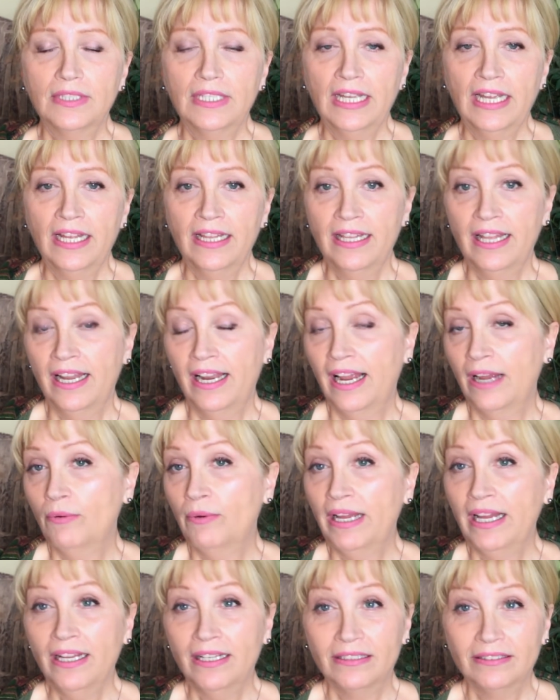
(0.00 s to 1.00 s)
then I
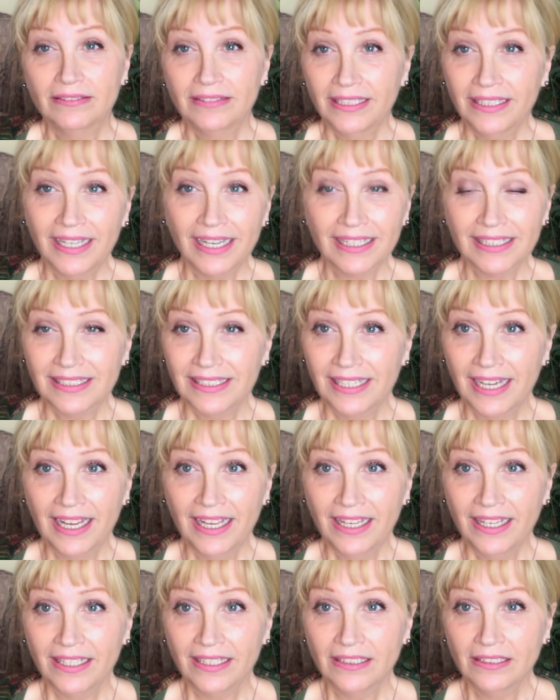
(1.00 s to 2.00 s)
went the next
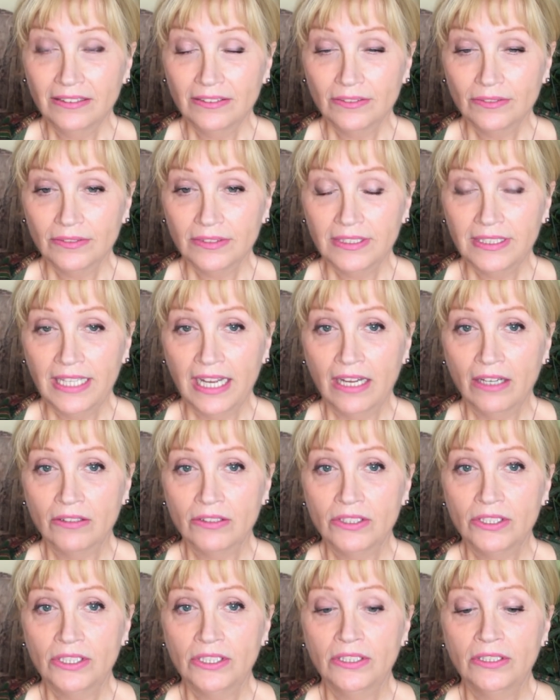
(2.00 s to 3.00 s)
day
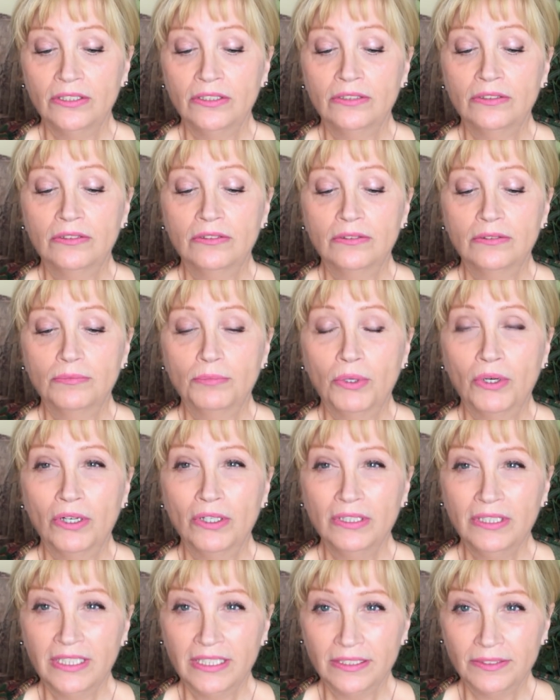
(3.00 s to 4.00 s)
down to
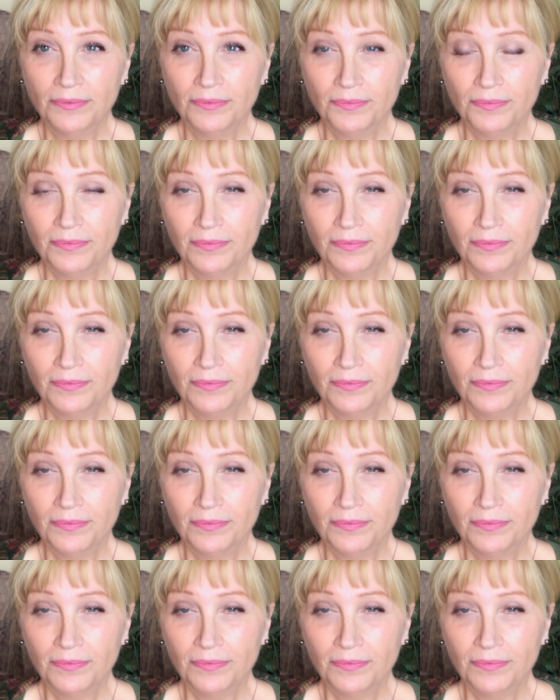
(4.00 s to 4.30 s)
Portland,